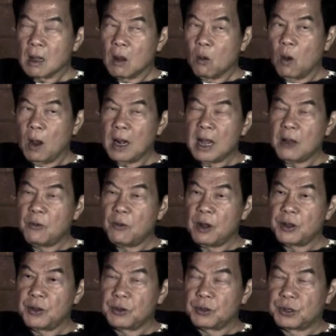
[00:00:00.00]
whatever
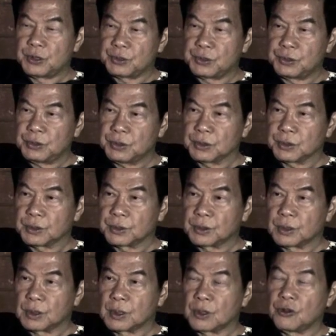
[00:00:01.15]
you do,
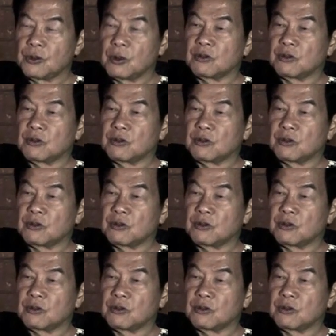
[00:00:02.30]
you are